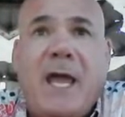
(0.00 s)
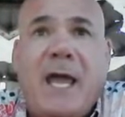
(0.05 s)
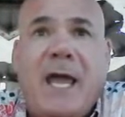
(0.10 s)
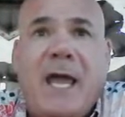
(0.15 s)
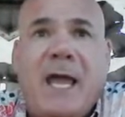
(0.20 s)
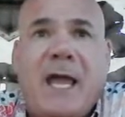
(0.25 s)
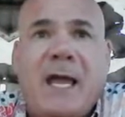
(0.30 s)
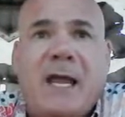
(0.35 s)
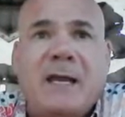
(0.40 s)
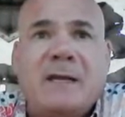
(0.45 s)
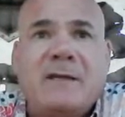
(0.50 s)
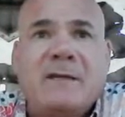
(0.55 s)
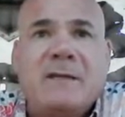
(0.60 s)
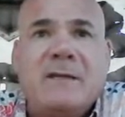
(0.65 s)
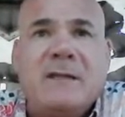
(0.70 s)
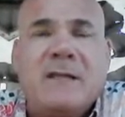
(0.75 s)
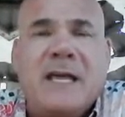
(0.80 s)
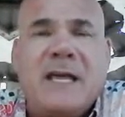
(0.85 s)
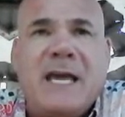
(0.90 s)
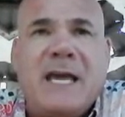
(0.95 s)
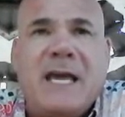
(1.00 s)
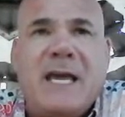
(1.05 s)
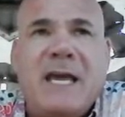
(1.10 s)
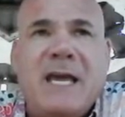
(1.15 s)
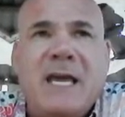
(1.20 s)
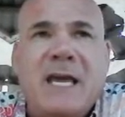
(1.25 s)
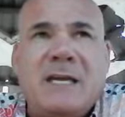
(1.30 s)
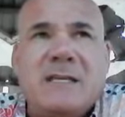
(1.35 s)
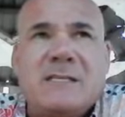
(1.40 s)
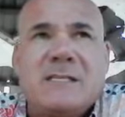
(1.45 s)
And
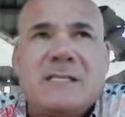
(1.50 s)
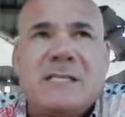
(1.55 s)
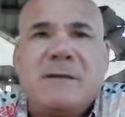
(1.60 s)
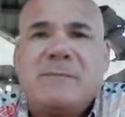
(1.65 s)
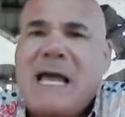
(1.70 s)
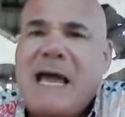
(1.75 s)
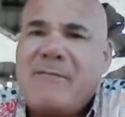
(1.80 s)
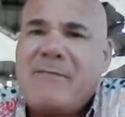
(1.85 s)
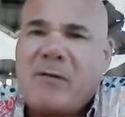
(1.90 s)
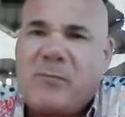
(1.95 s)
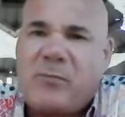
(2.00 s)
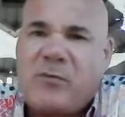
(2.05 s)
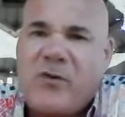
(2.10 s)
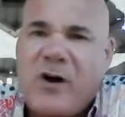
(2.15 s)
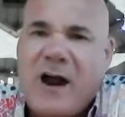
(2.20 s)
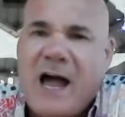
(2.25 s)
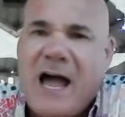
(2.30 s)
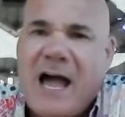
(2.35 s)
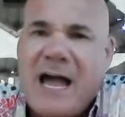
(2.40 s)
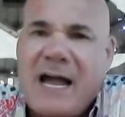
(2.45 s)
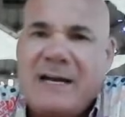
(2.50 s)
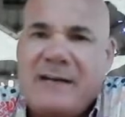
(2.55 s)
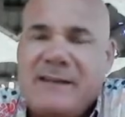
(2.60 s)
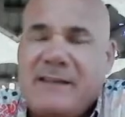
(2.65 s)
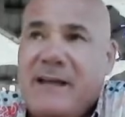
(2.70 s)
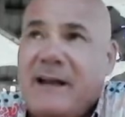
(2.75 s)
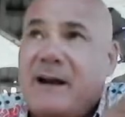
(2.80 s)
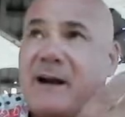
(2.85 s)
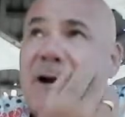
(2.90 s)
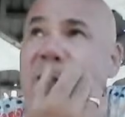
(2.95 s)
they seem to have a
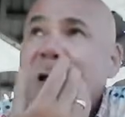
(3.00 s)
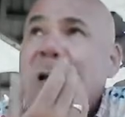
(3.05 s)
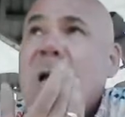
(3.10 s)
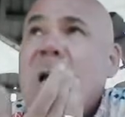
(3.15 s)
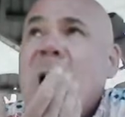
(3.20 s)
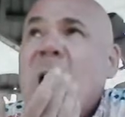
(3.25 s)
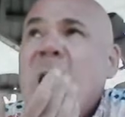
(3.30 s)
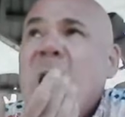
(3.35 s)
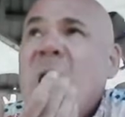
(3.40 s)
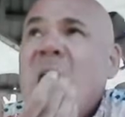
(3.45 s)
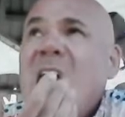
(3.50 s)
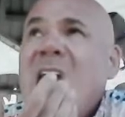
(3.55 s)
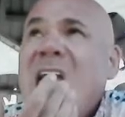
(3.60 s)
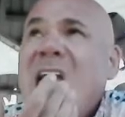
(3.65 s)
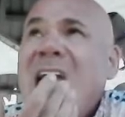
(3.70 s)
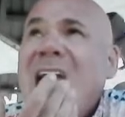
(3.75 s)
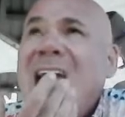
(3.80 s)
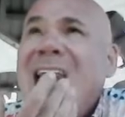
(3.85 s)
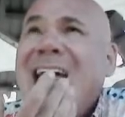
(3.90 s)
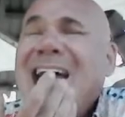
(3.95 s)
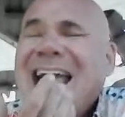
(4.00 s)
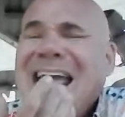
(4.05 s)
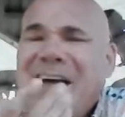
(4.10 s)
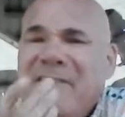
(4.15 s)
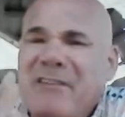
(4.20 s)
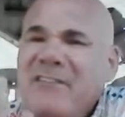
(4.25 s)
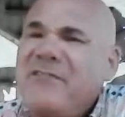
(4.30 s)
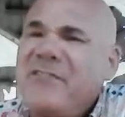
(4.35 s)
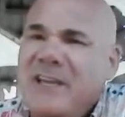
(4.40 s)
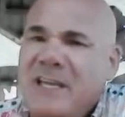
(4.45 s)
pride there. And I
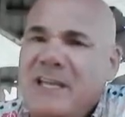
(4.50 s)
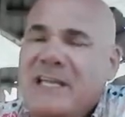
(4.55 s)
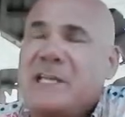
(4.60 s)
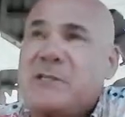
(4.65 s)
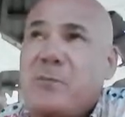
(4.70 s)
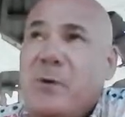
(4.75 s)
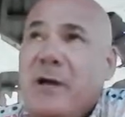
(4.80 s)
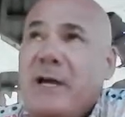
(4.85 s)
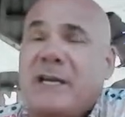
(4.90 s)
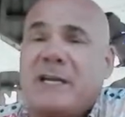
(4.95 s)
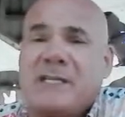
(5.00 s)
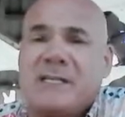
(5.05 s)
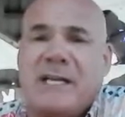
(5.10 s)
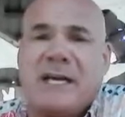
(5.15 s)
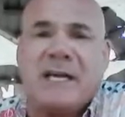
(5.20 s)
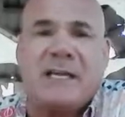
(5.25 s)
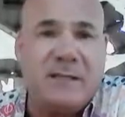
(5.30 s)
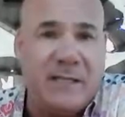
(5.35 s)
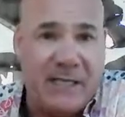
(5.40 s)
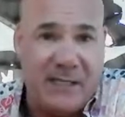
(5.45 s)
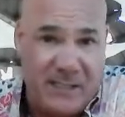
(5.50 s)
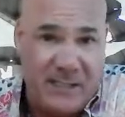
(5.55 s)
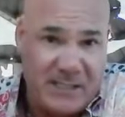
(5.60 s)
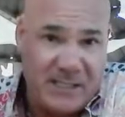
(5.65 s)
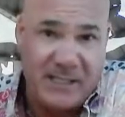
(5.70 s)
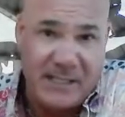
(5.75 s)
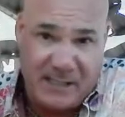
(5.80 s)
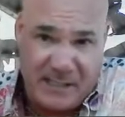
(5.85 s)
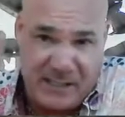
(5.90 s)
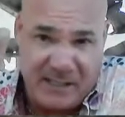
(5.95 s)
have a feeling it's probably because, like you
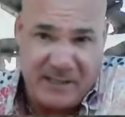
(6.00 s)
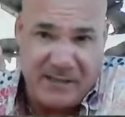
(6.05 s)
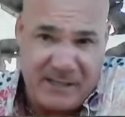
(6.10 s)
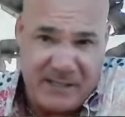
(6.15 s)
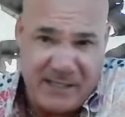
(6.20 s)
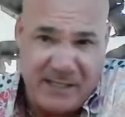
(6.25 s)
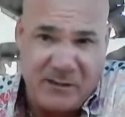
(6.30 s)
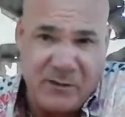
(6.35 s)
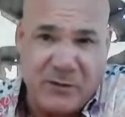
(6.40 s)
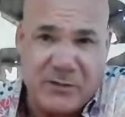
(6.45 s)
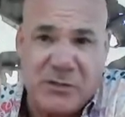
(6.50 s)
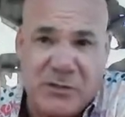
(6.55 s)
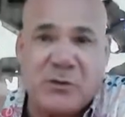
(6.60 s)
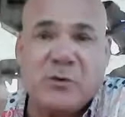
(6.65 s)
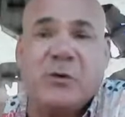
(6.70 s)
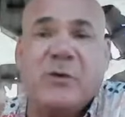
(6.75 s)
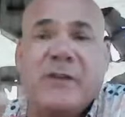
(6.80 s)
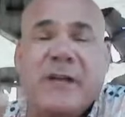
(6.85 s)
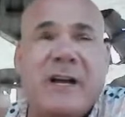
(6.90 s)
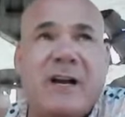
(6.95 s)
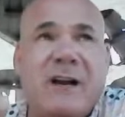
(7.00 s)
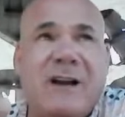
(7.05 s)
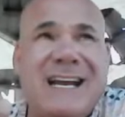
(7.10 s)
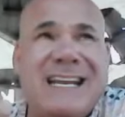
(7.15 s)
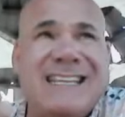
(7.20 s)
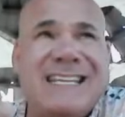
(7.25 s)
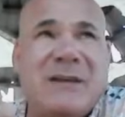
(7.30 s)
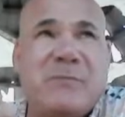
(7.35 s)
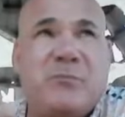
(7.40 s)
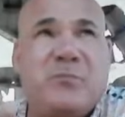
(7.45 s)
said, like they go to school there
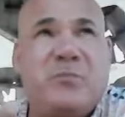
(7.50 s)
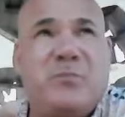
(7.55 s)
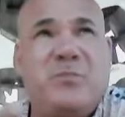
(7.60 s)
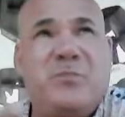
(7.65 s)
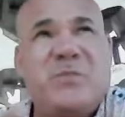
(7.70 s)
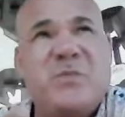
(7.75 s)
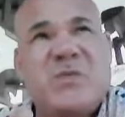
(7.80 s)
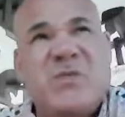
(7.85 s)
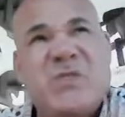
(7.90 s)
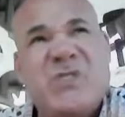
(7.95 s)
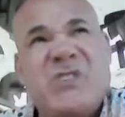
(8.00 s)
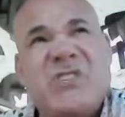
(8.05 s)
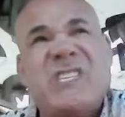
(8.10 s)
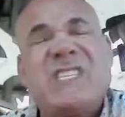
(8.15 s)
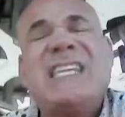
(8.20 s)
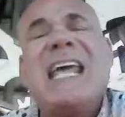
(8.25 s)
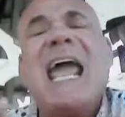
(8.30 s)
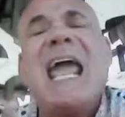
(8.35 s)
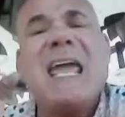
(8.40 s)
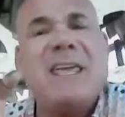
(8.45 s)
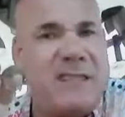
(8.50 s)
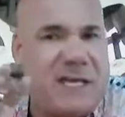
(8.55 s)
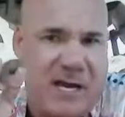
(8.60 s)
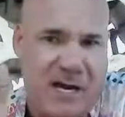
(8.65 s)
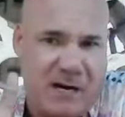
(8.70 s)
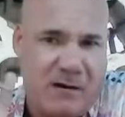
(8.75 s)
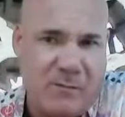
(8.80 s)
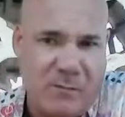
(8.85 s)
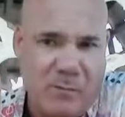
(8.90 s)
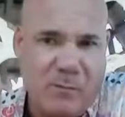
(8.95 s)
and they stay
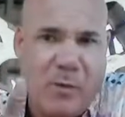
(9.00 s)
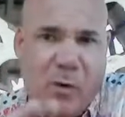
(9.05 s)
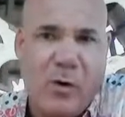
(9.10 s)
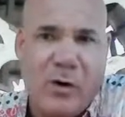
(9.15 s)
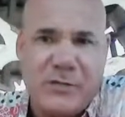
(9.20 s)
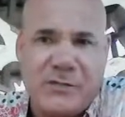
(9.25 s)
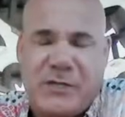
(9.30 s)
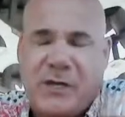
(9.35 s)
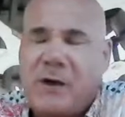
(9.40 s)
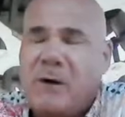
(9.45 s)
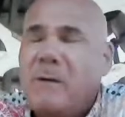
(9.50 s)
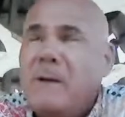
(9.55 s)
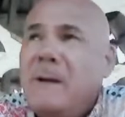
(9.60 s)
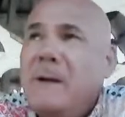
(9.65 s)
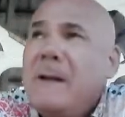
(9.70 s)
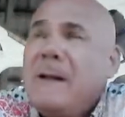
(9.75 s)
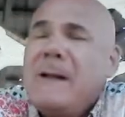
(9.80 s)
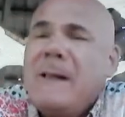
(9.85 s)
there more so.